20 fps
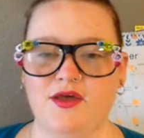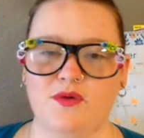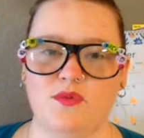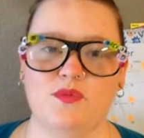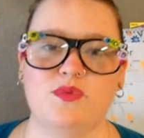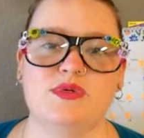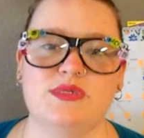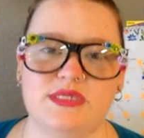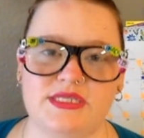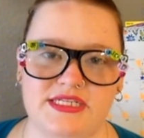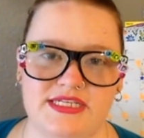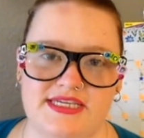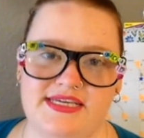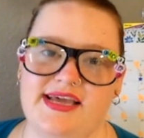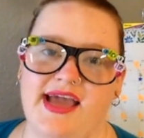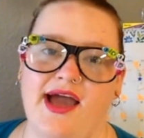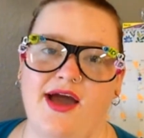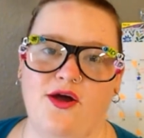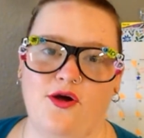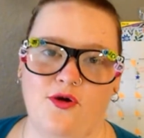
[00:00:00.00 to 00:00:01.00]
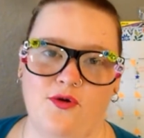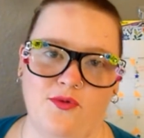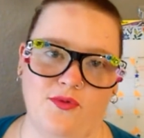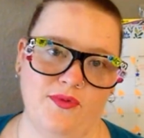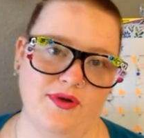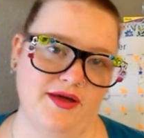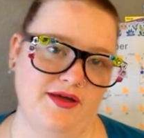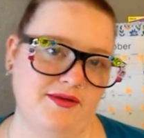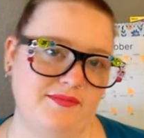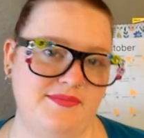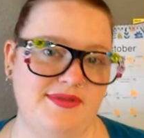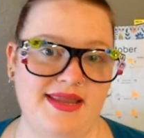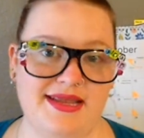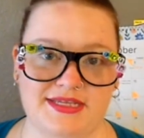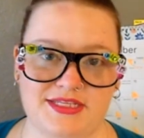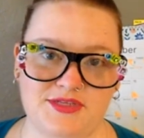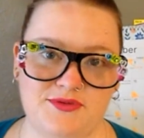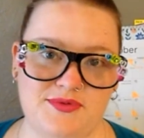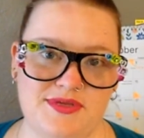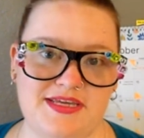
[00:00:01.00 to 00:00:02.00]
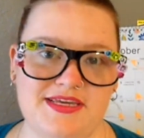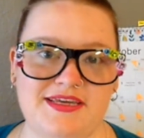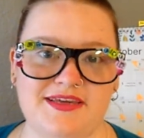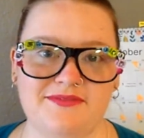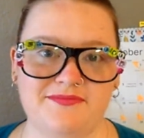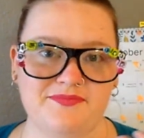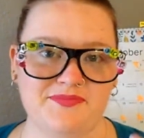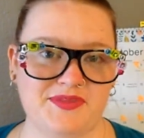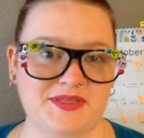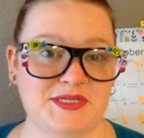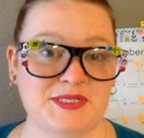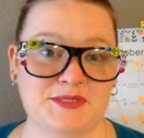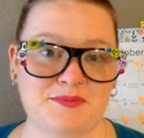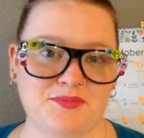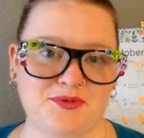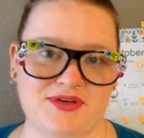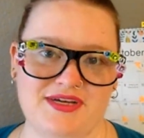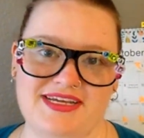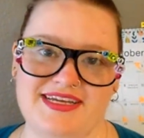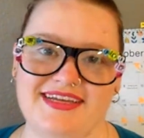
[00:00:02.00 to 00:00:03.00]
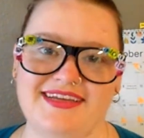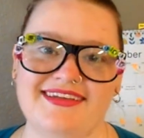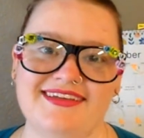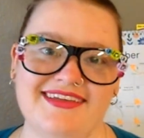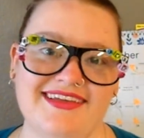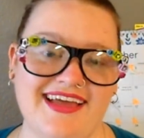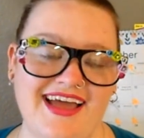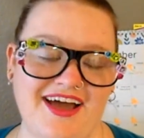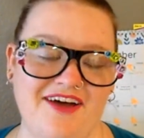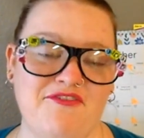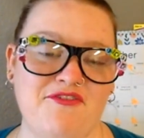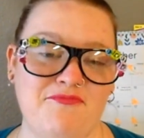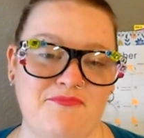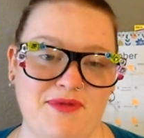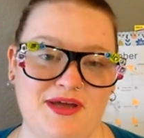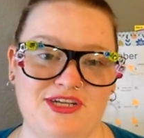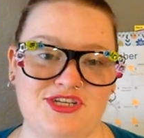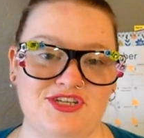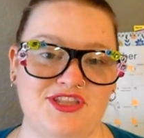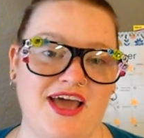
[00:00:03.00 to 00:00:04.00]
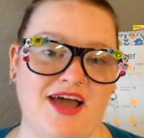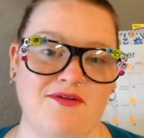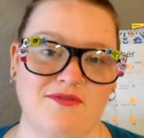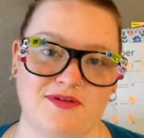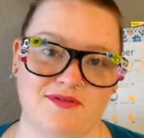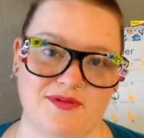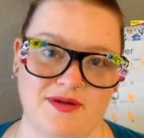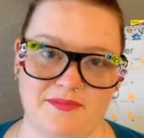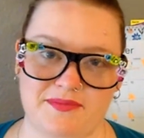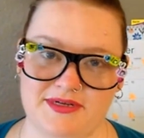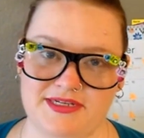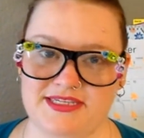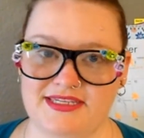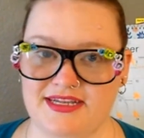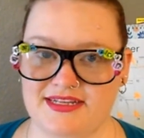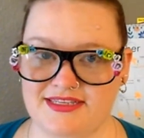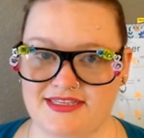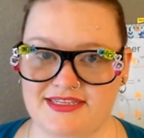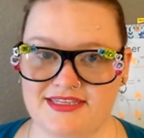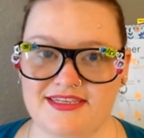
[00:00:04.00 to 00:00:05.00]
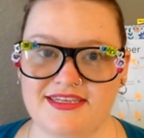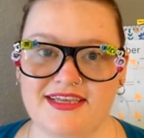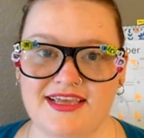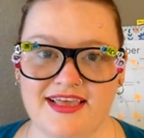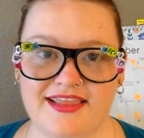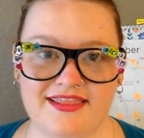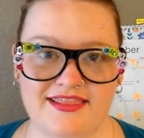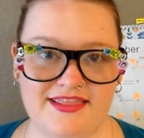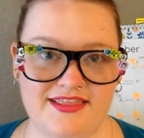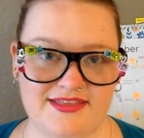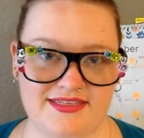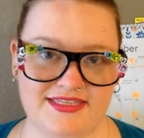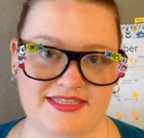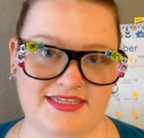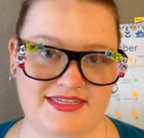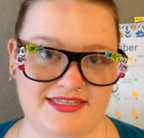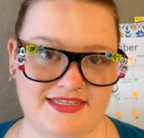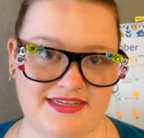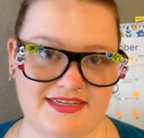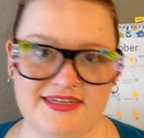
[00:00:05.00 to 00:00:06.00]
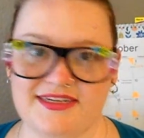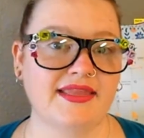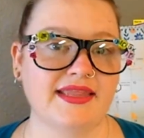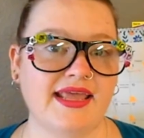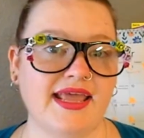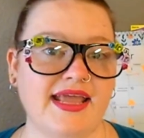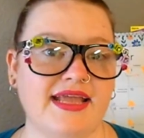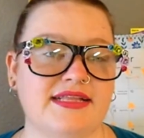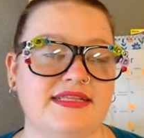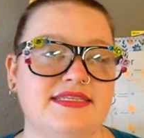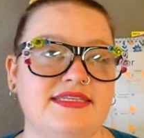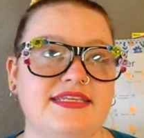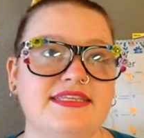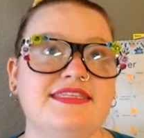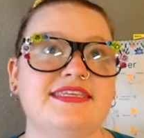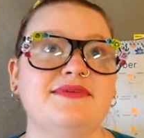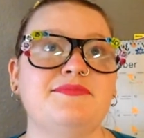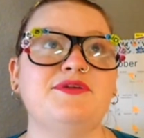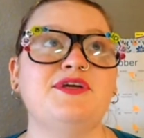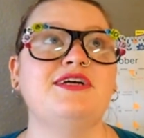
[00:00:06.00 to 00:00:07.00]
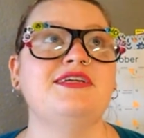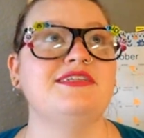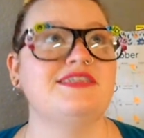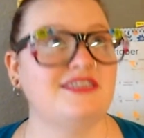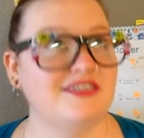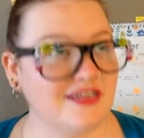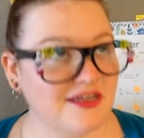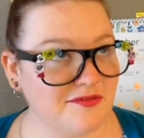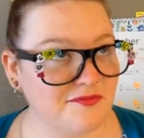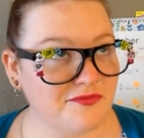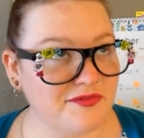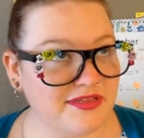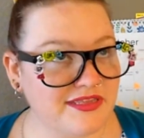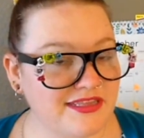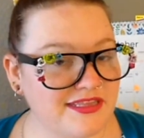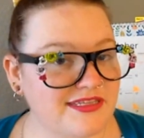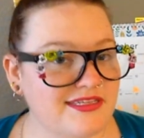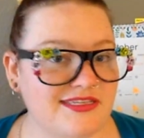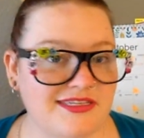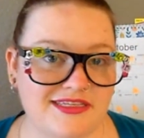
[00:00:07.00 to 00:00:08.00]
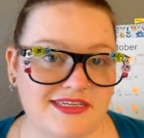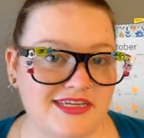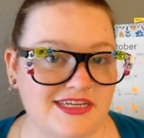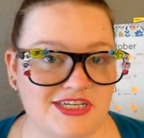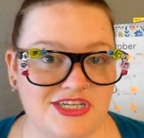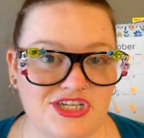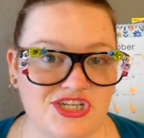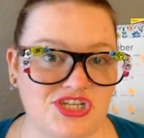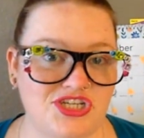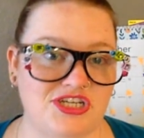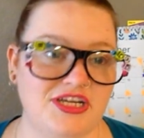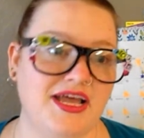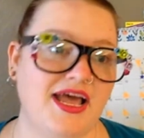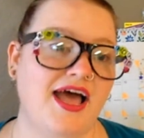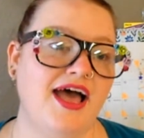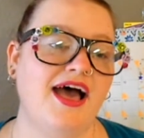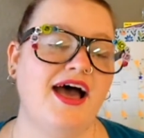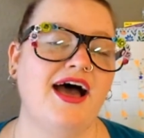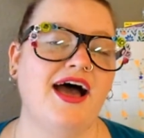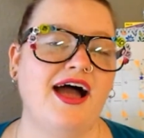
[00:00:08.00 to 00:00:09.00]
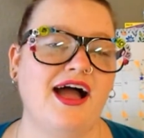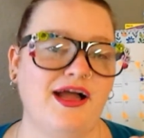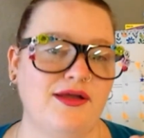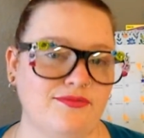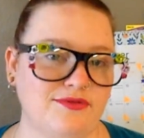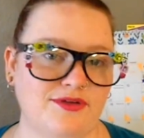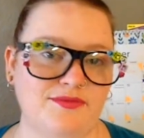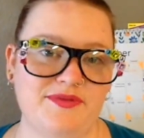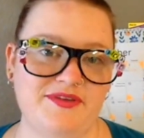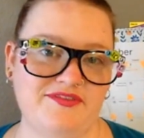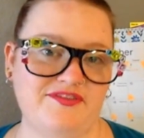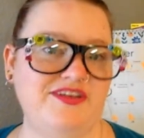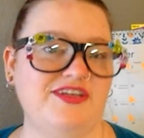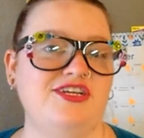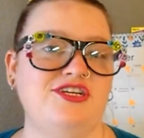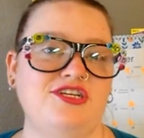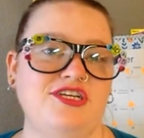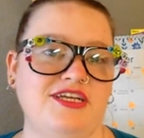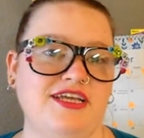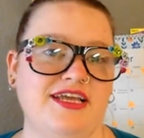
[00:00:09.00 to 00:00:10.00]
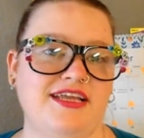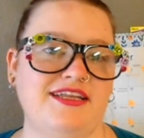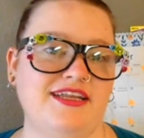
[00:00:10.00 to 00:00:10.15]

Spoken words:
We'll see how next week, spring, how much that one represents the season. And since I'm not done with the stitch, I will be finishing it